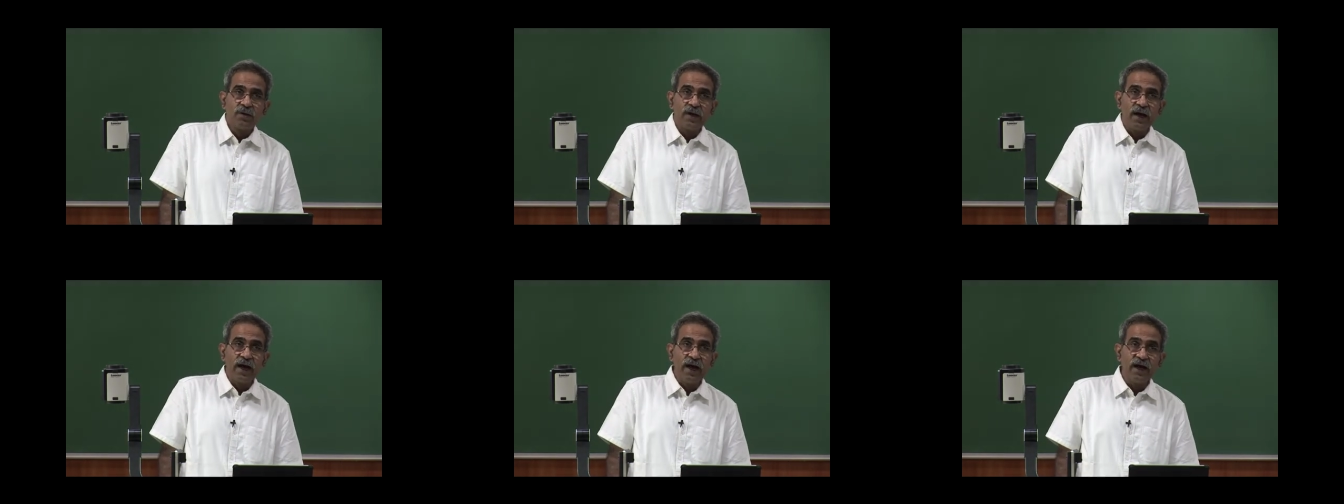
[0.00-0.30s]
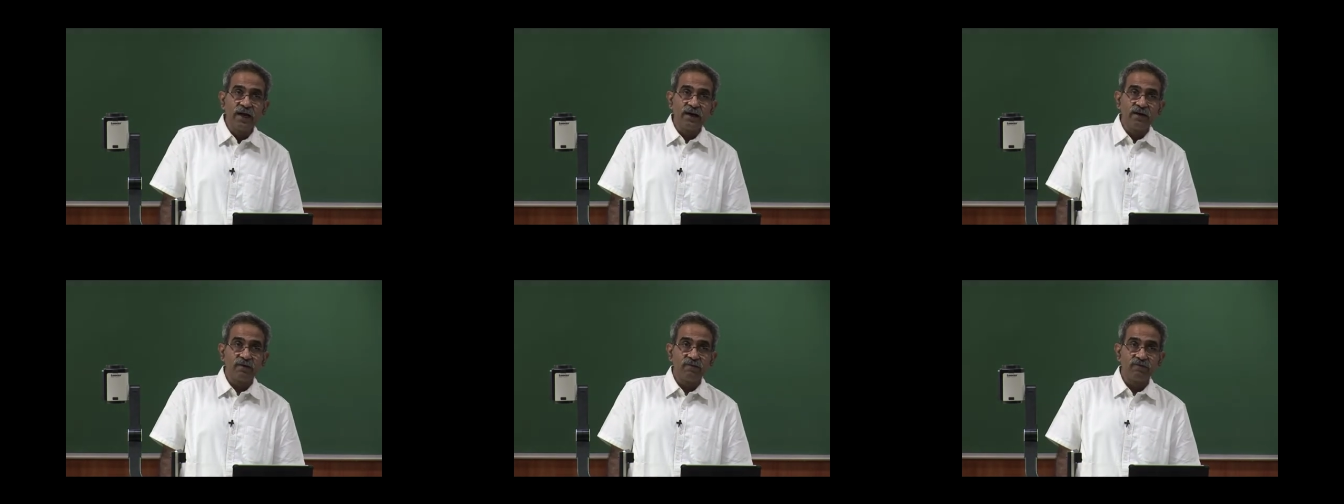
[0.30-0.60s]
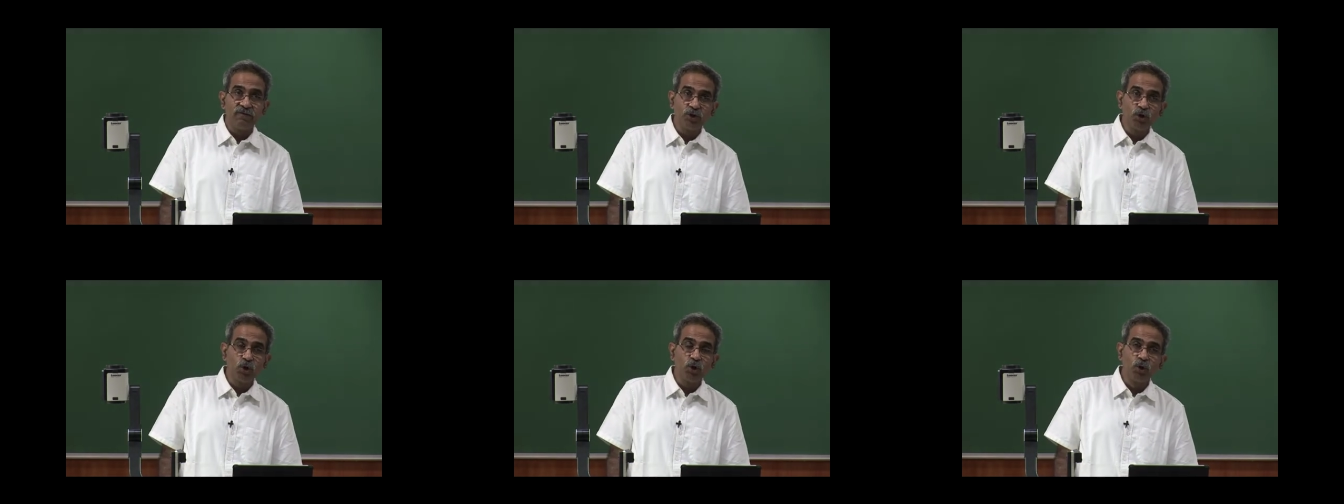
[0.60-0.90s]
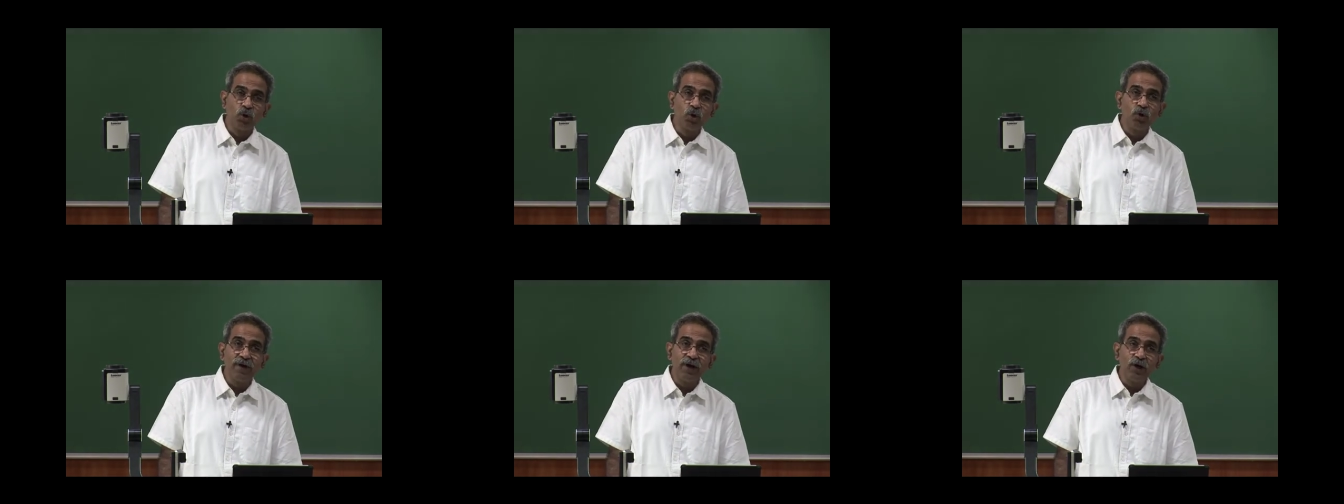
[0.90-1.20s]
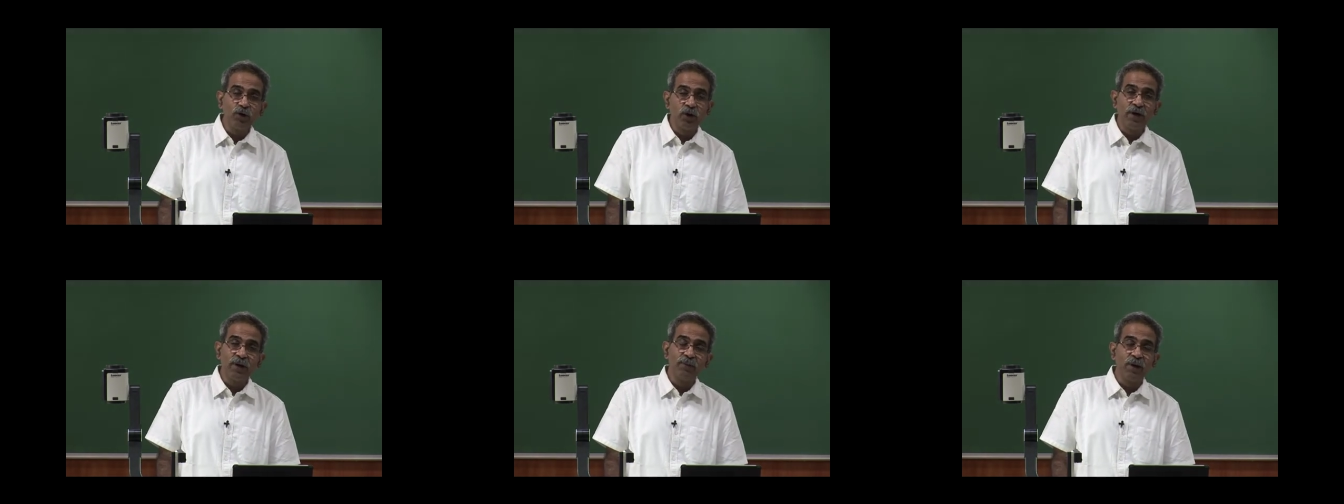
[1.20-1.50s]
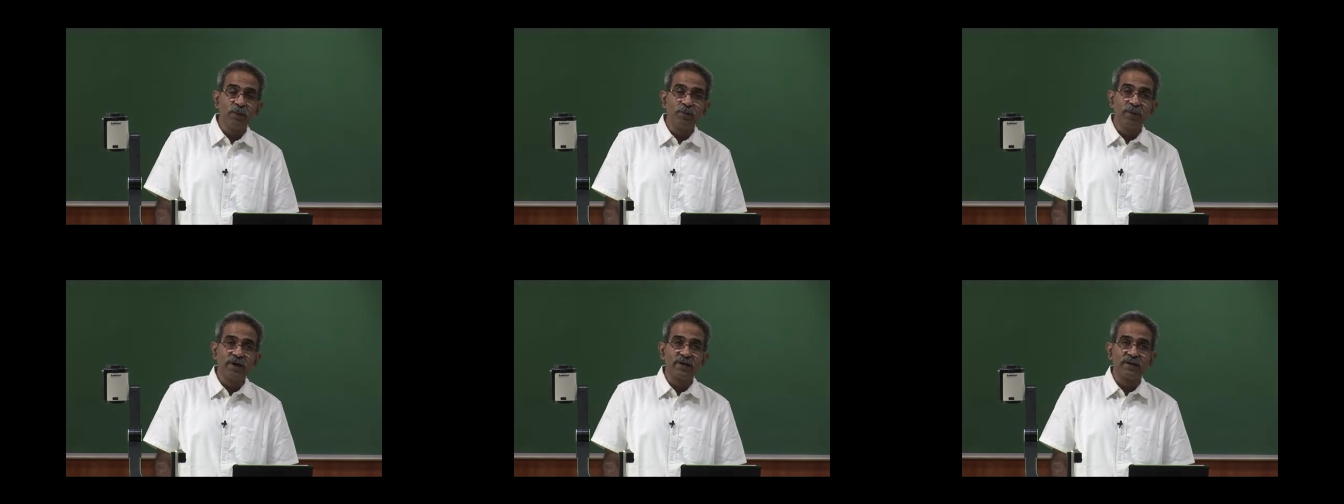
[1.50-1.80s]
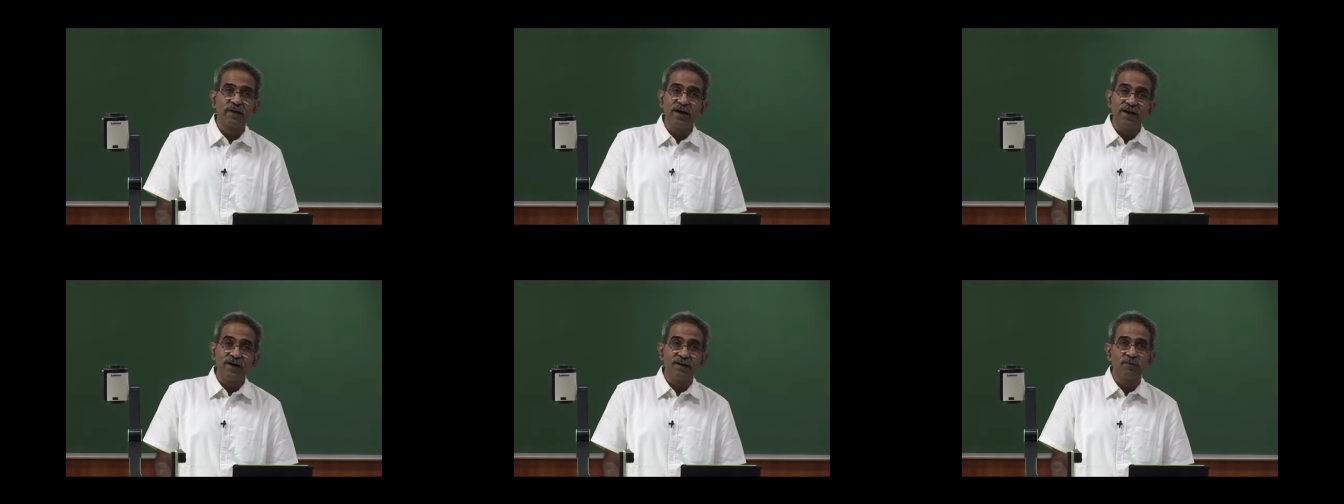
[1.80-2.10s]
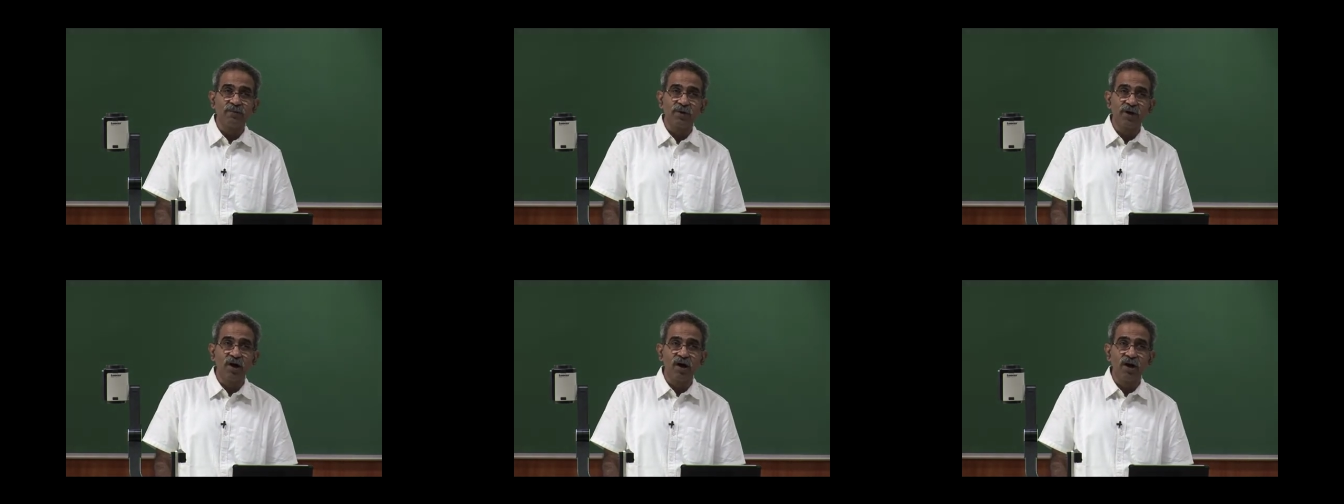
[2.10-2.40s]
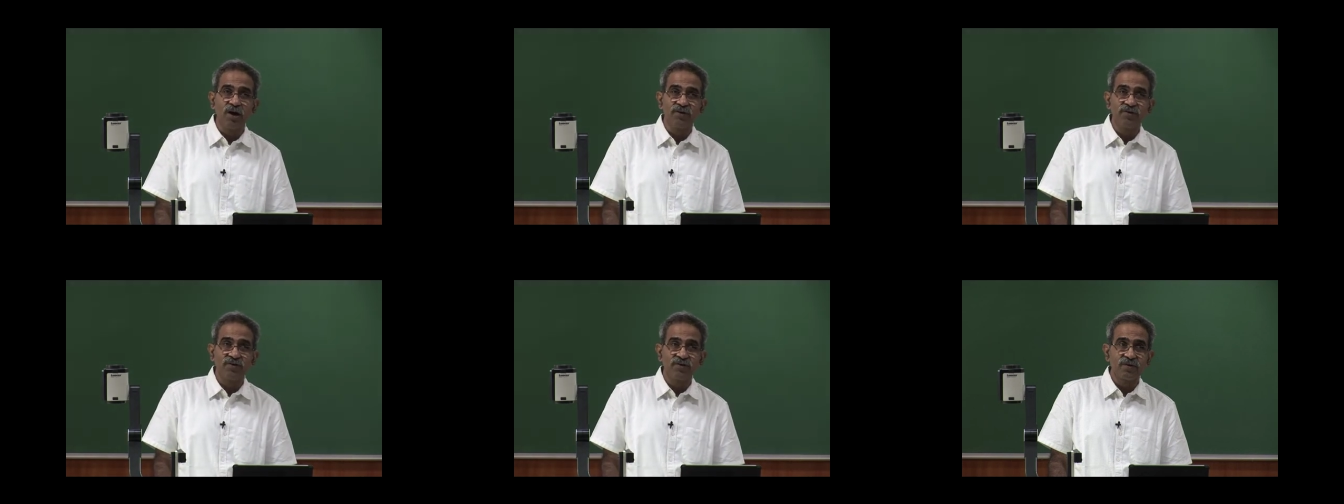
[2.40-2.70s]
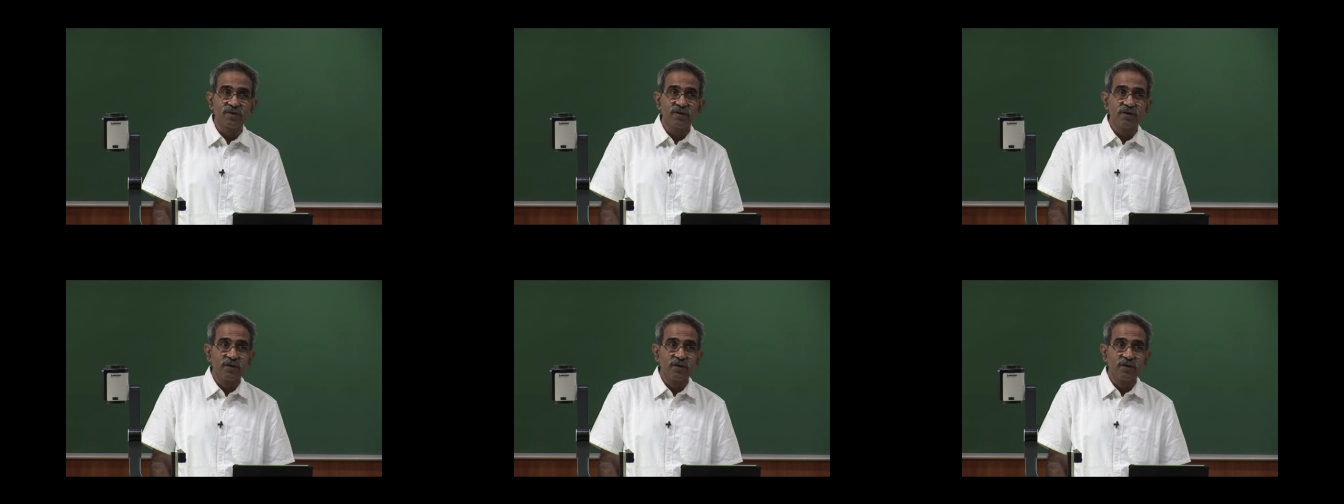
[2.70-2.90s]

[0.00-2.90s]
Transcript: And we should do well to remember that, because